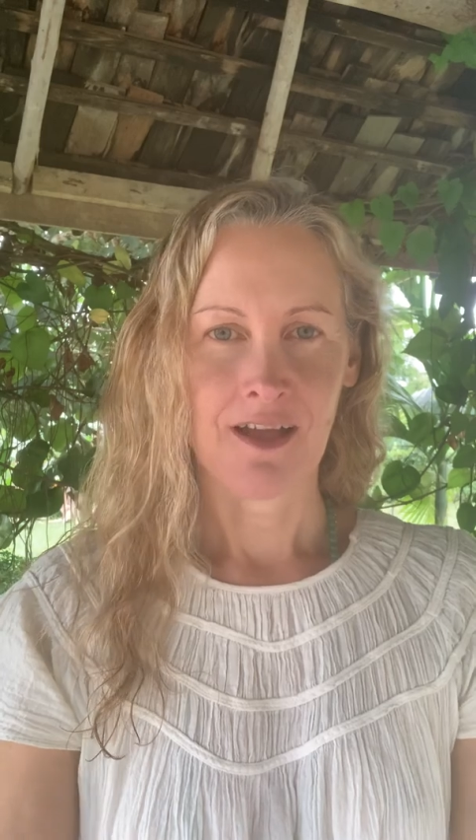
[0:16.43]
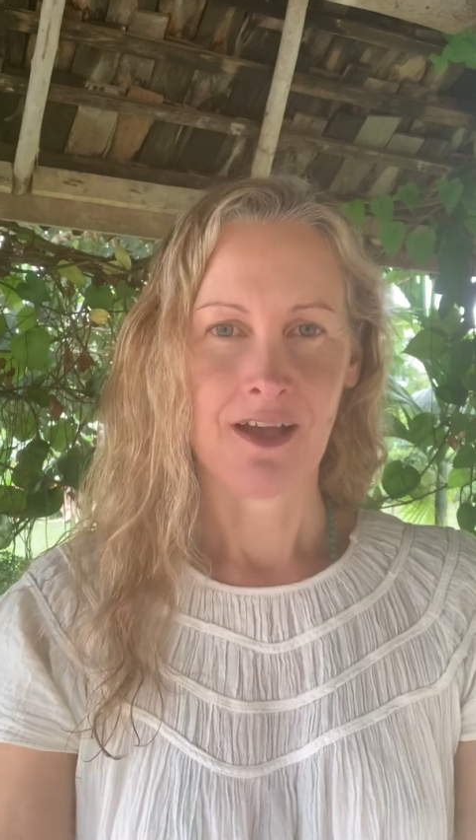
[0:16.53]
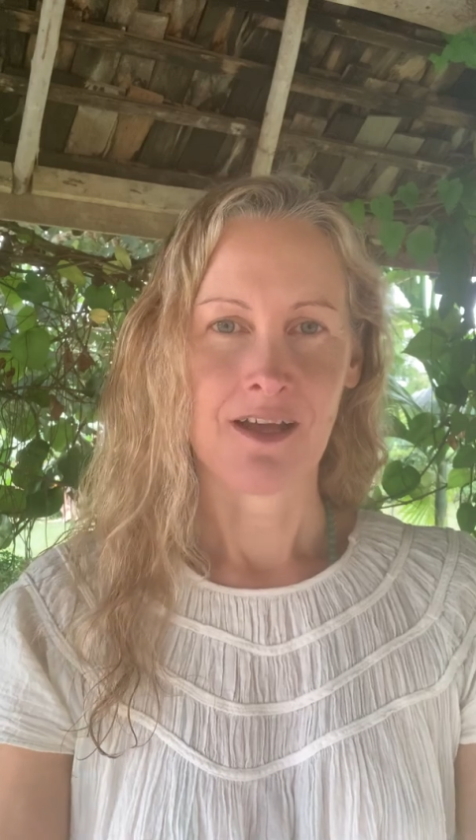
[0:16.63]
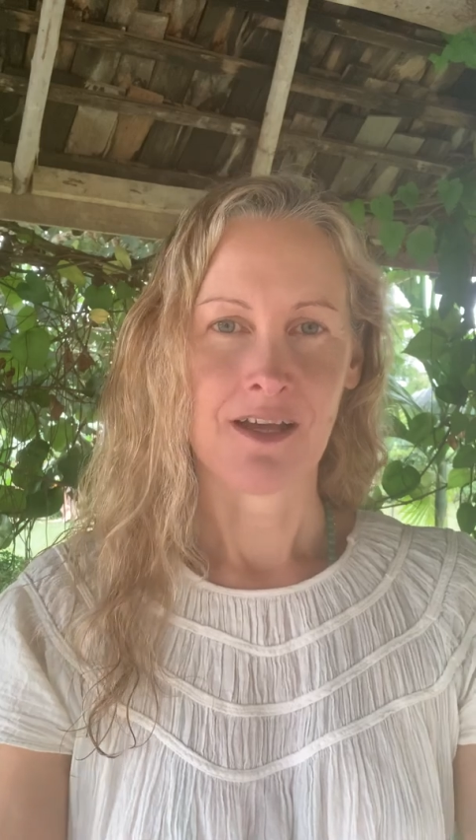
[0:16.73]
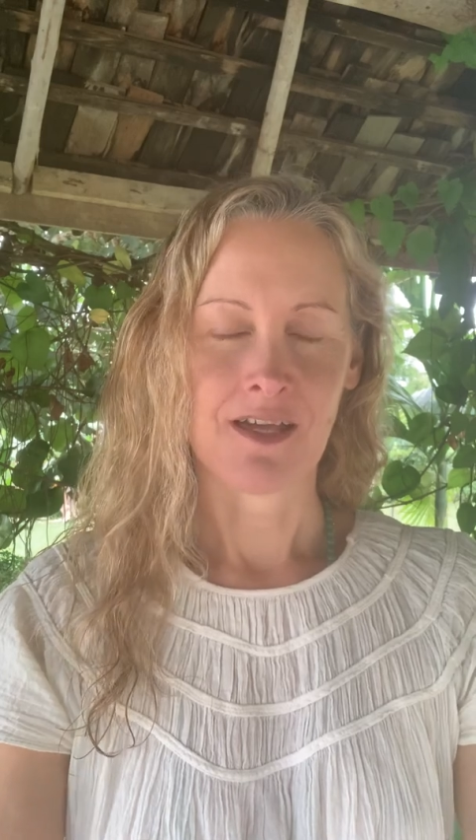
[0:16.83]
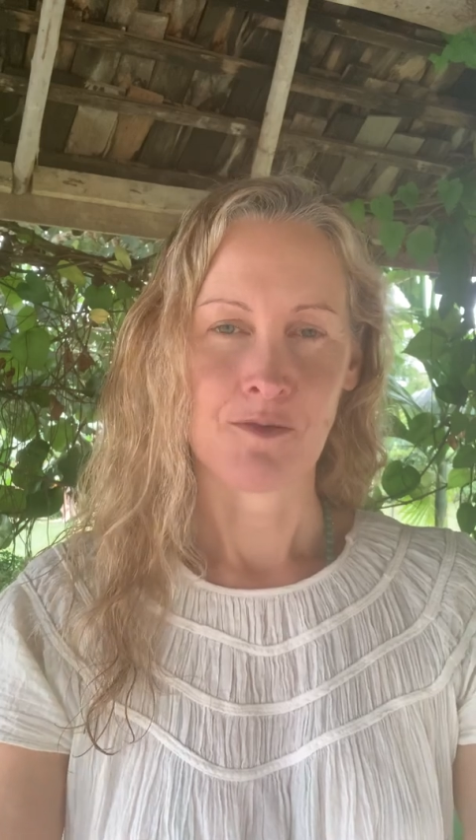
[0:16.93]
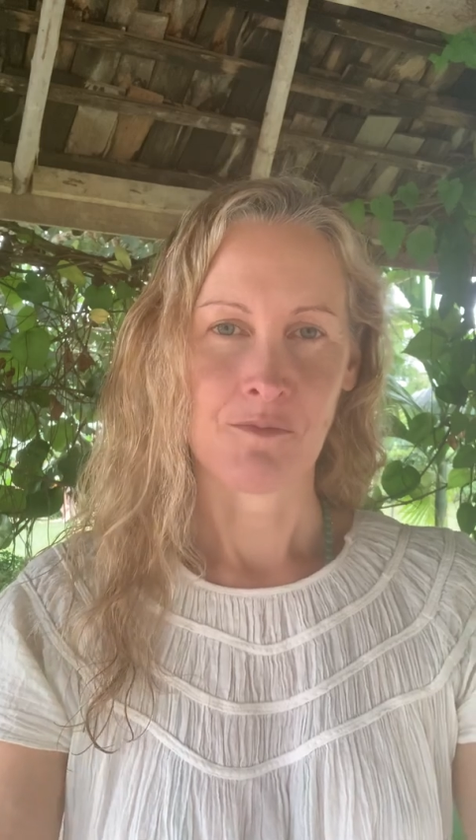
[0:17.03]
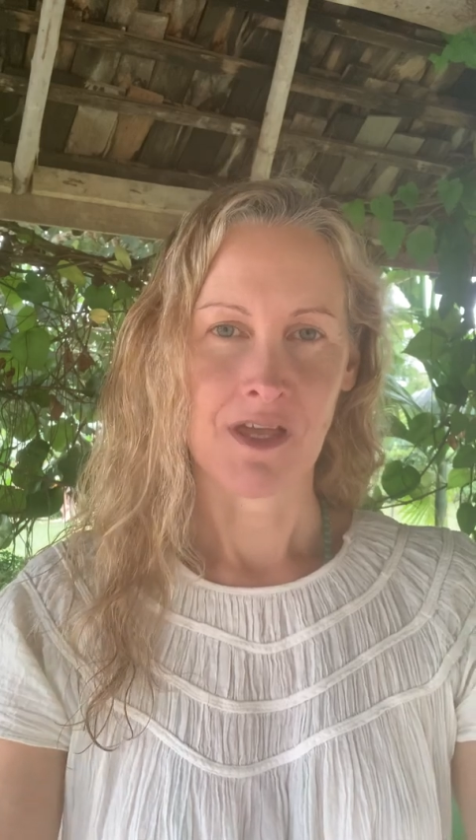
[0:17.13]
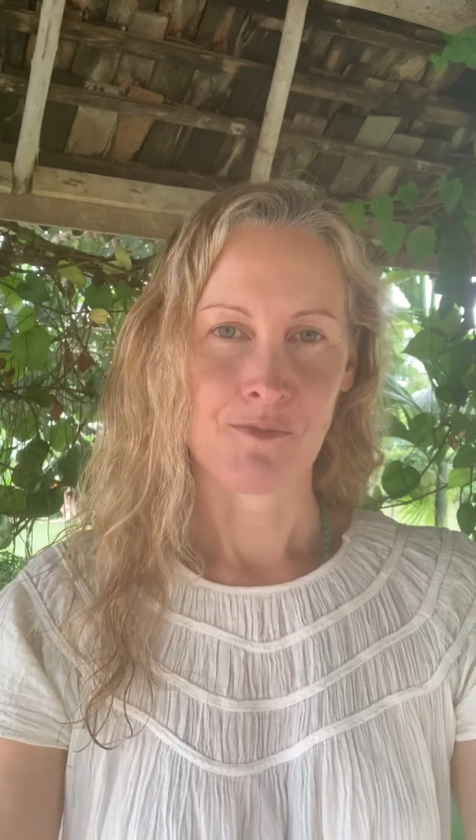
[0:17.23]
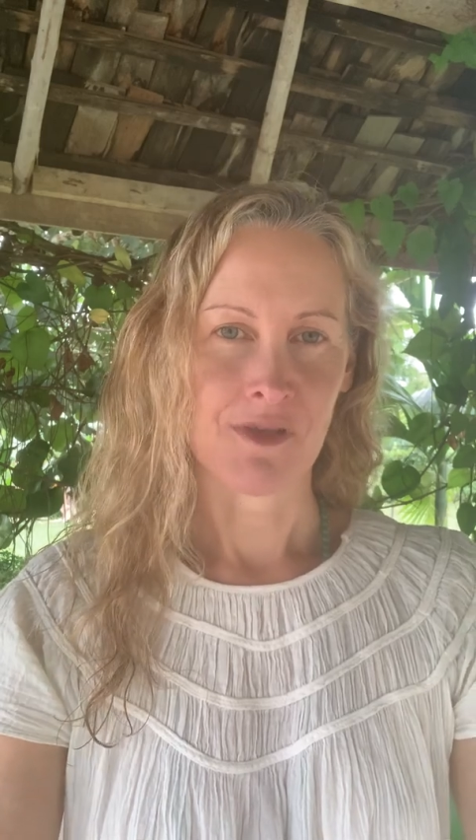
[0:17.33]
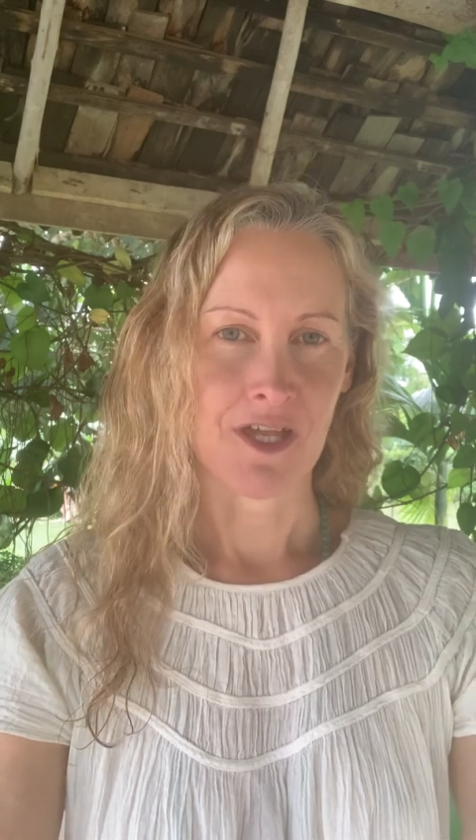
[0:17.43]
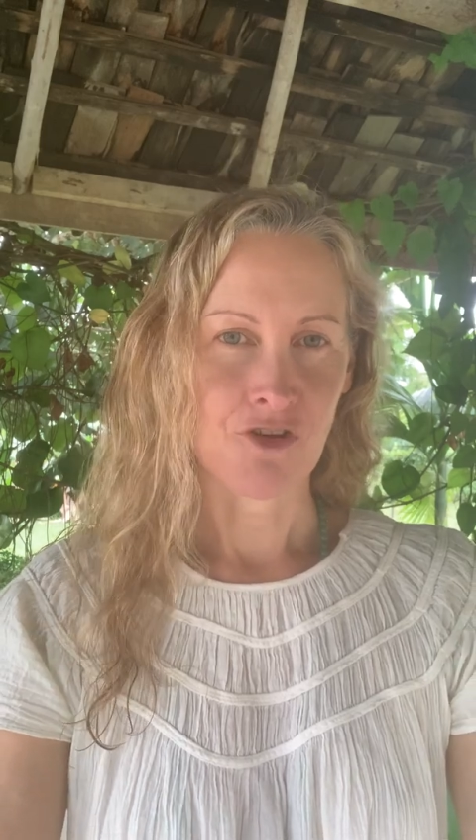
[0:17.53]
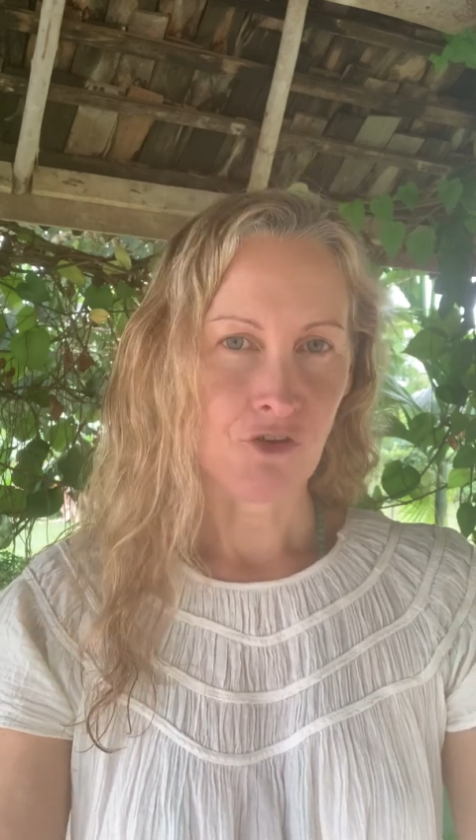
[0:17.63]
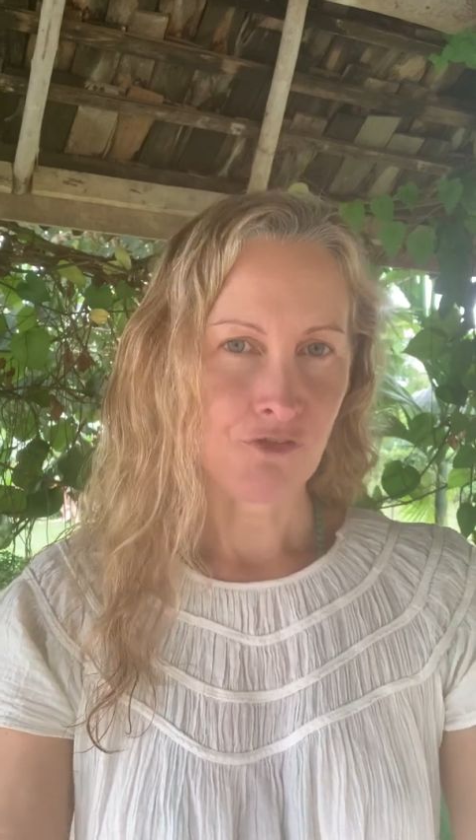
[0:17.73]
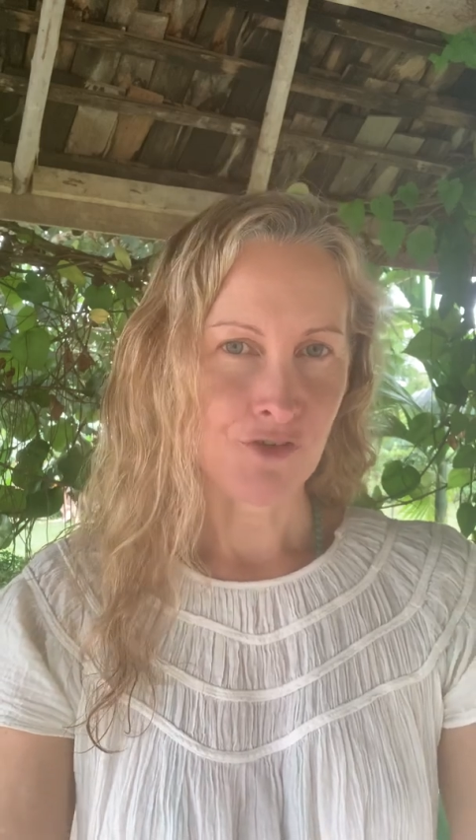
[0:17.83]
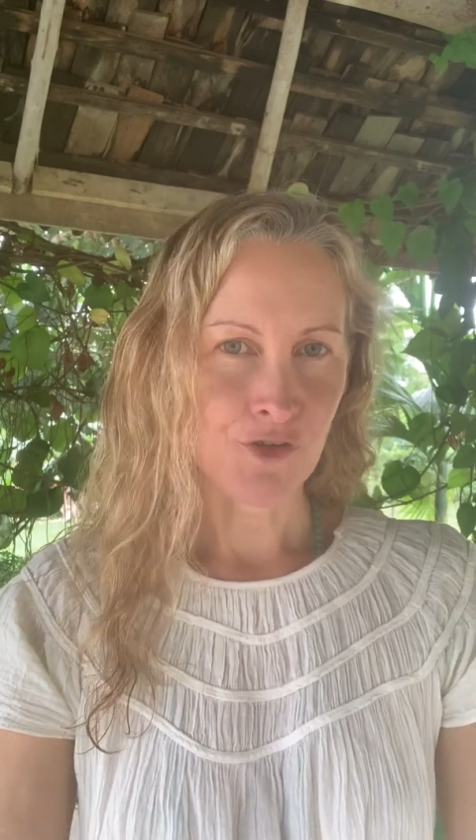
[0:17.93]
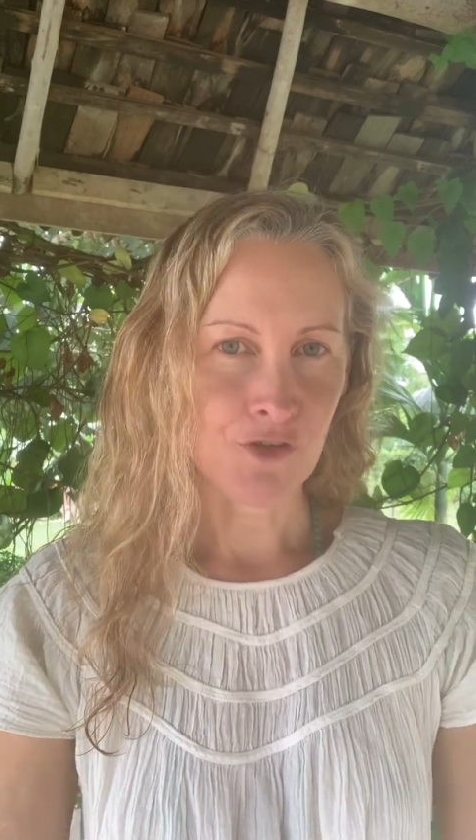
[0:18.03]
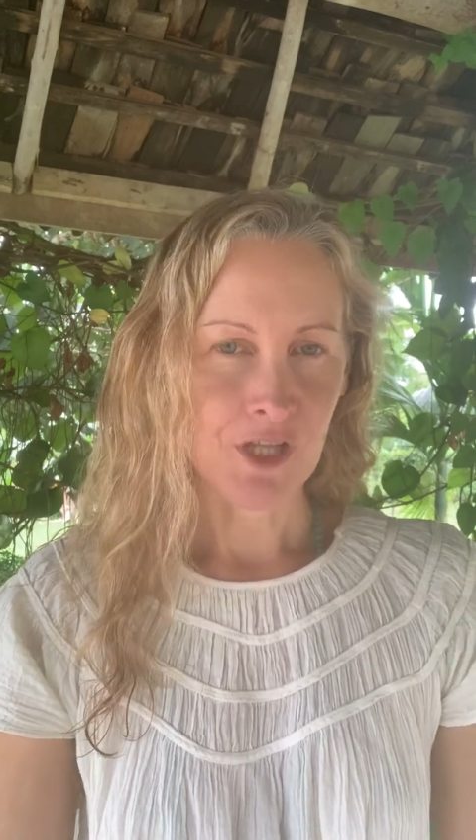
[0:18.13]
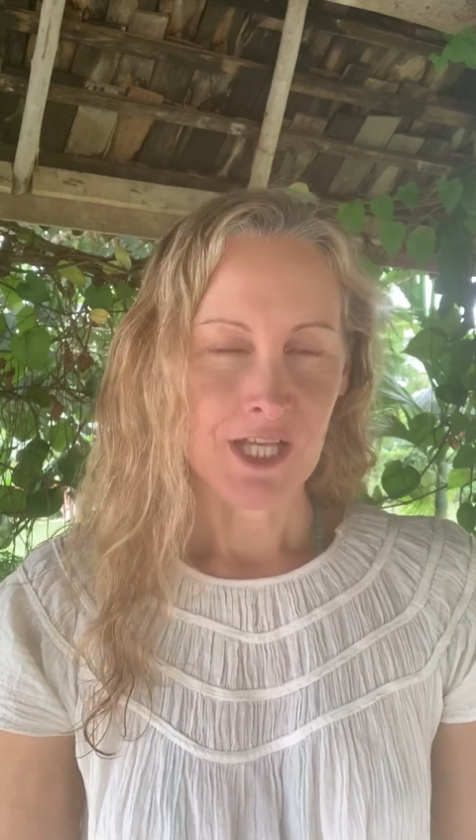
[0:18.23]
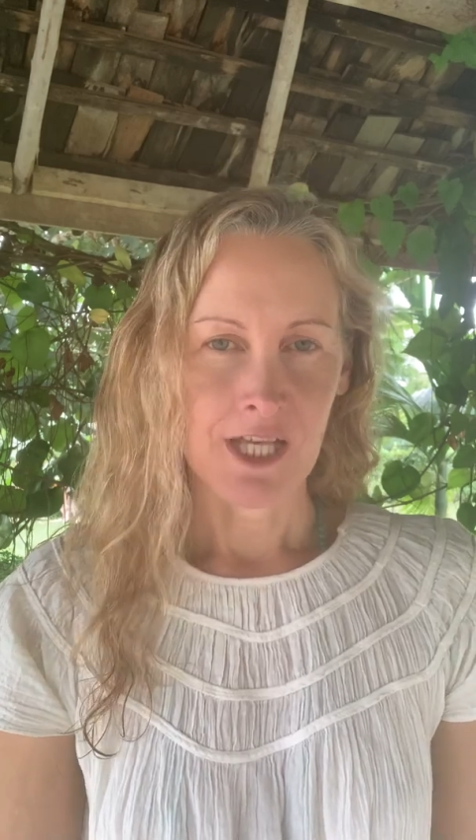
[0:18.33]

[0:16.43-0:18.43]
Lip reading: it may be a novel,